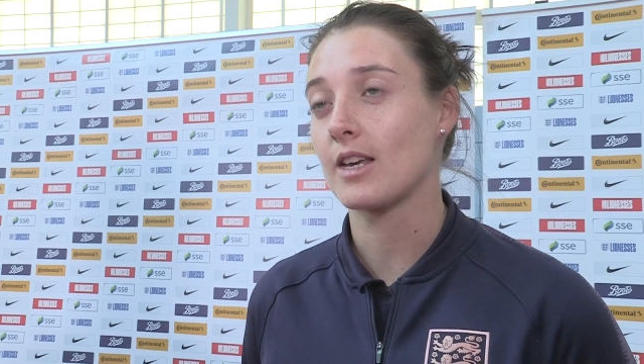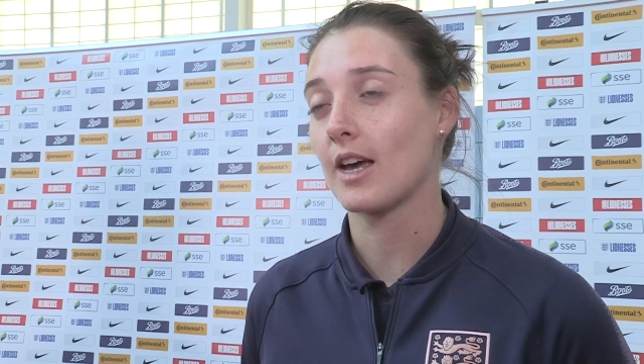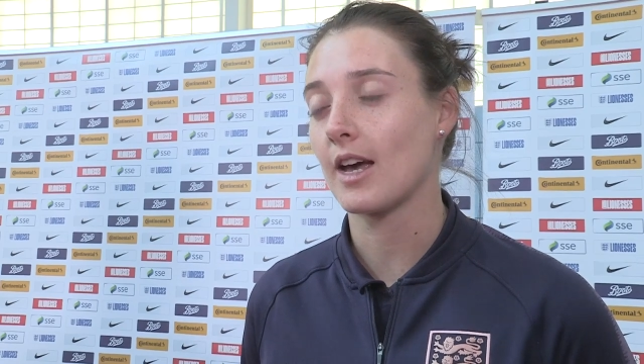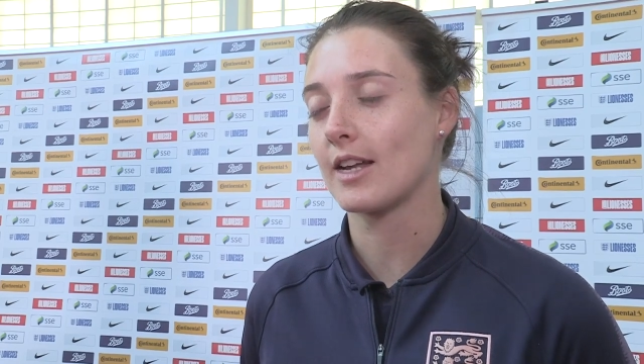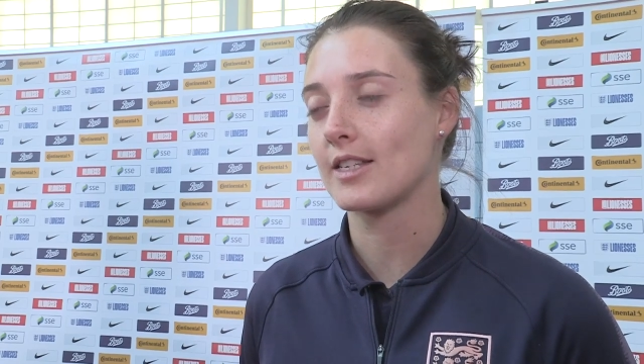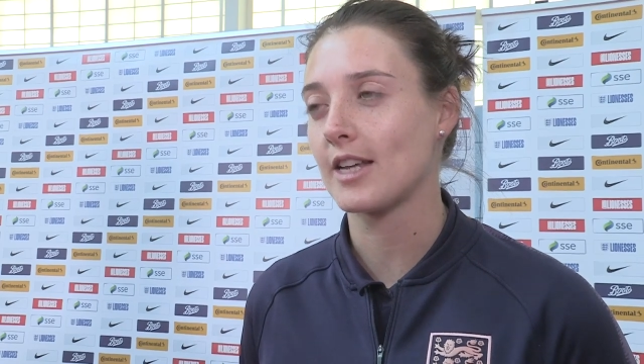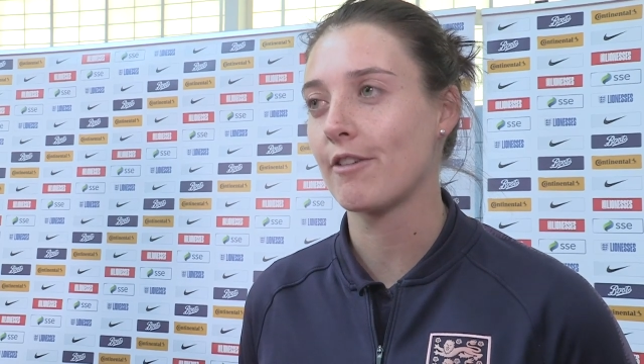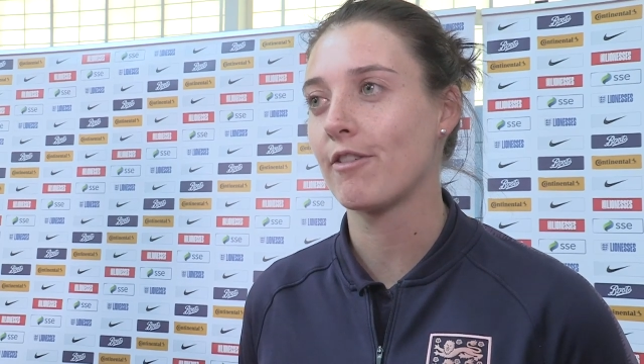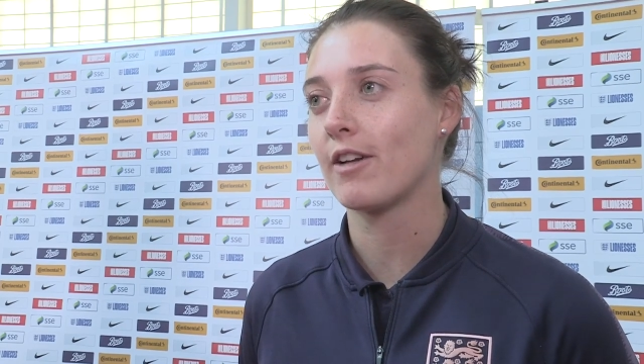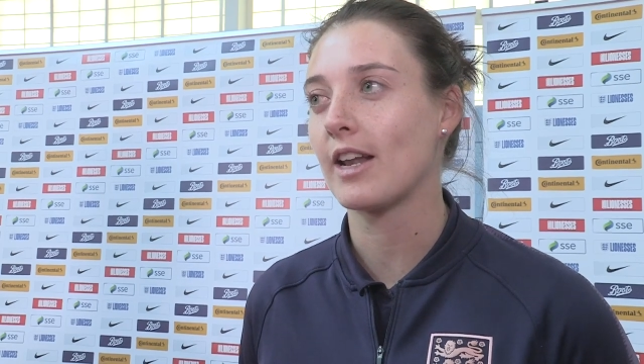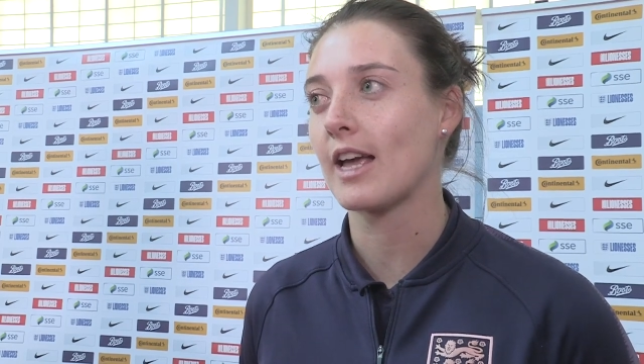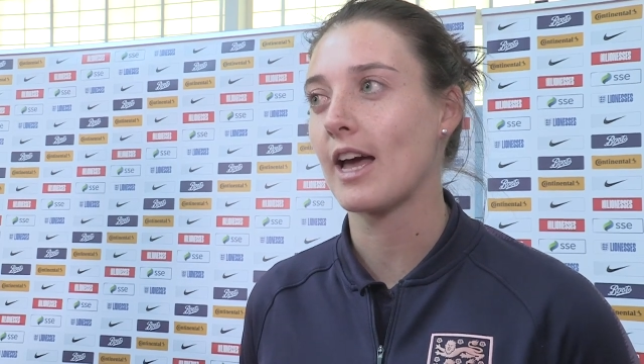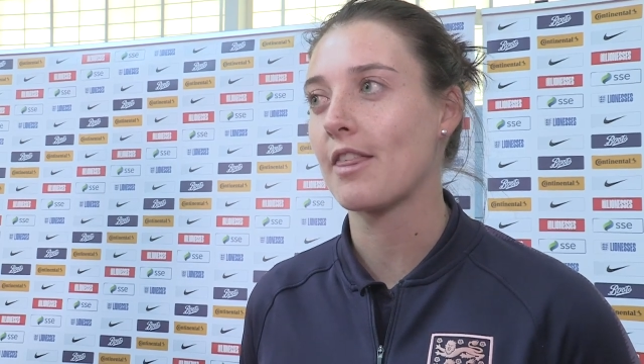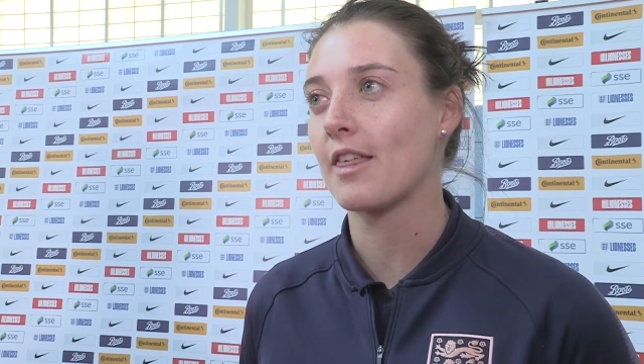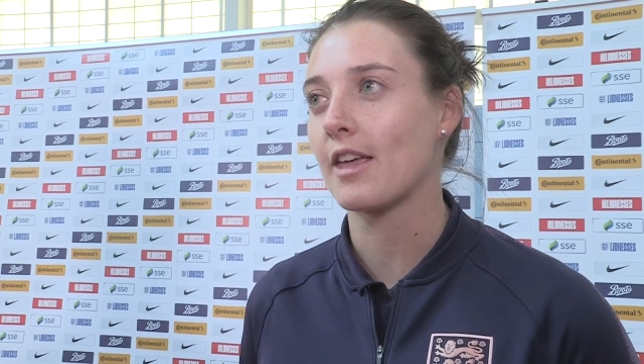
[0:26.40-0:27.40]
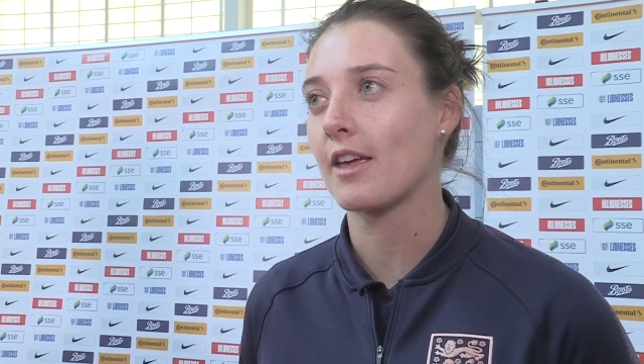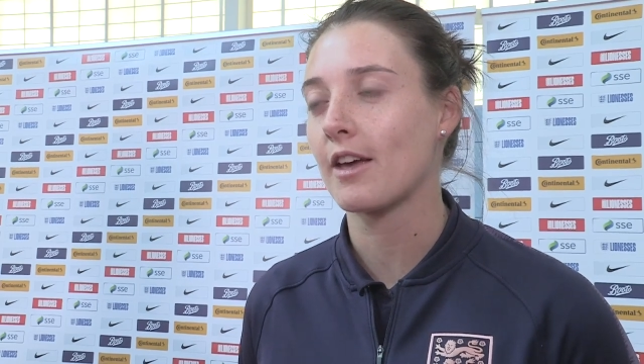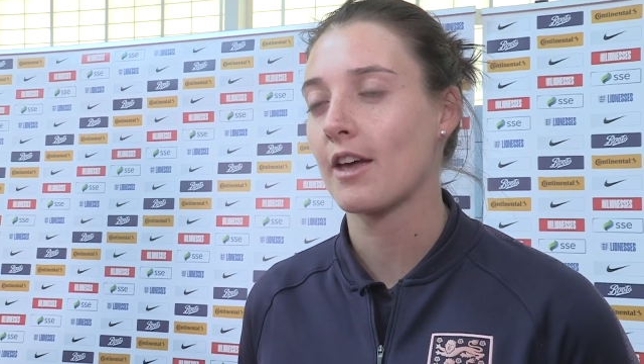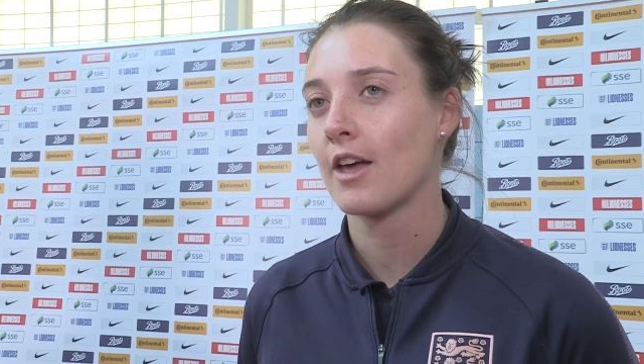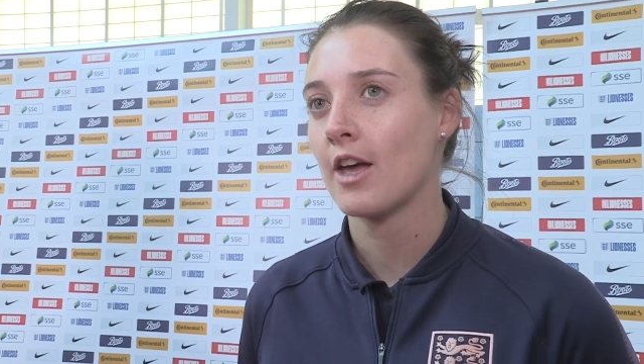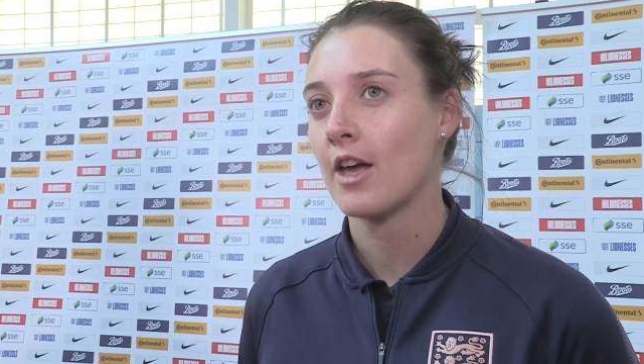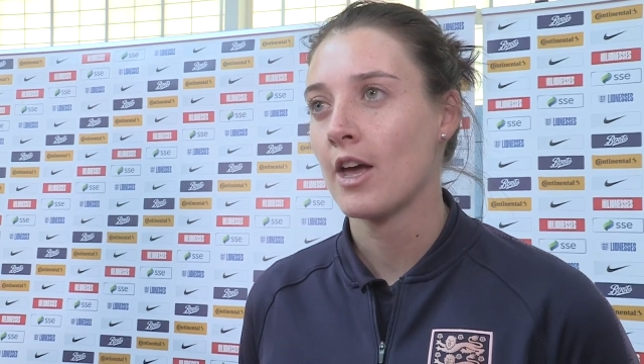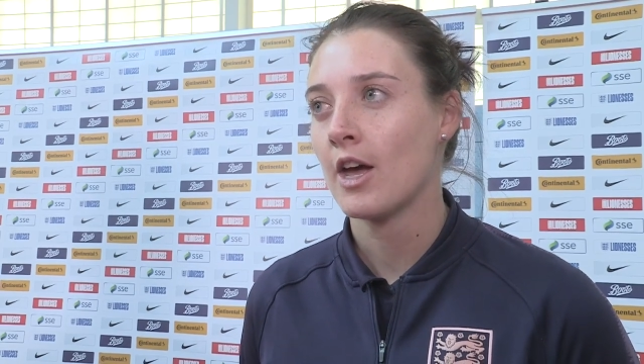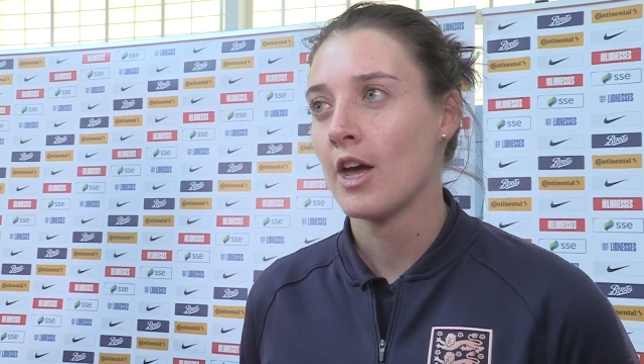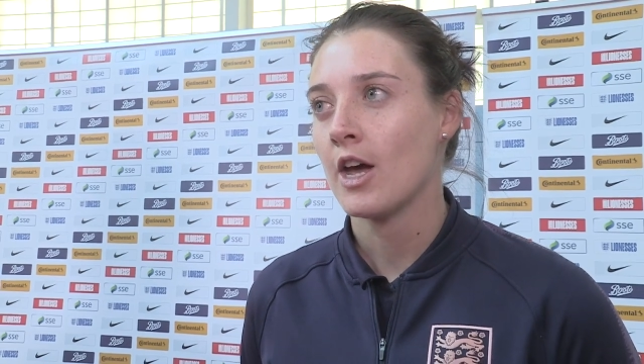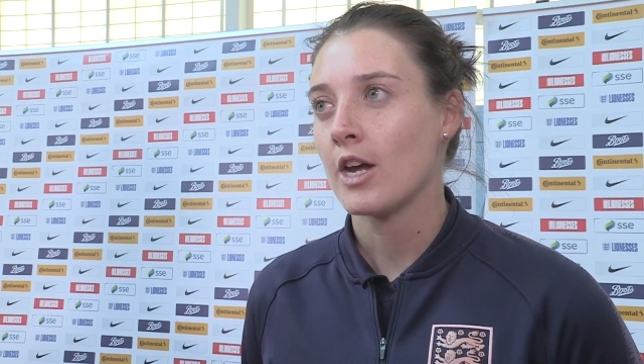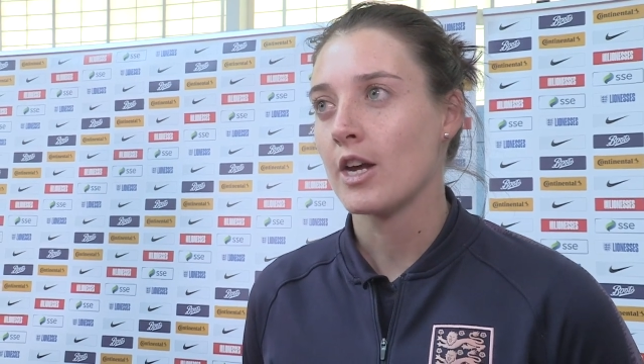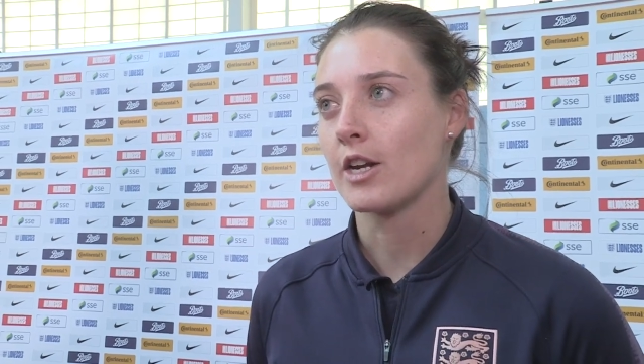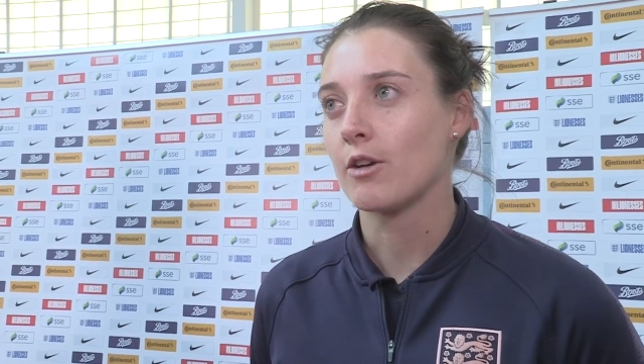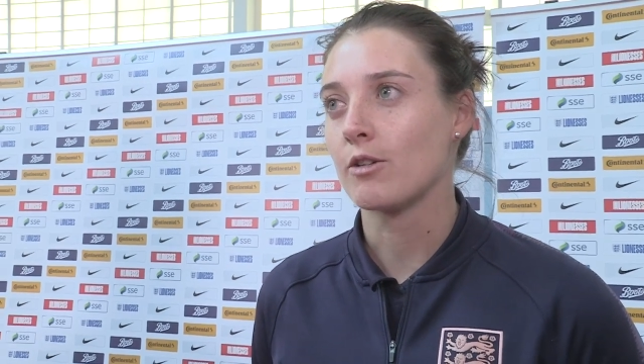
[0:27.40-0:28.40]
Yeah, definitely. I think,
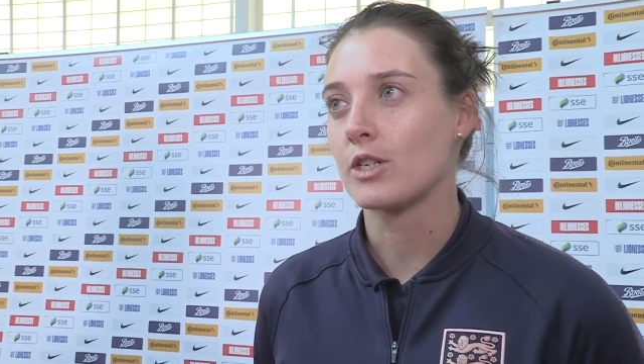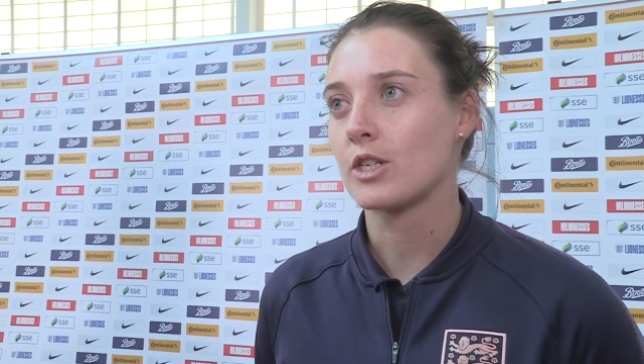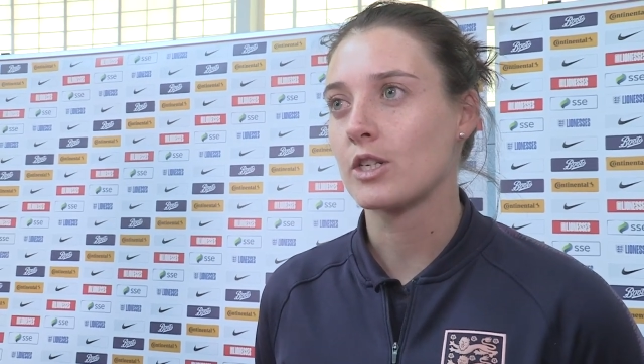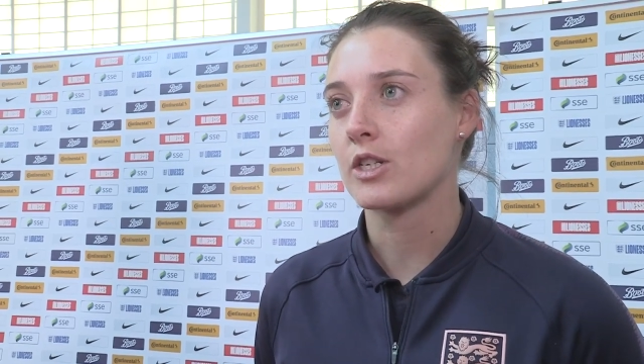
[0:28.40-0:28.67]
you know,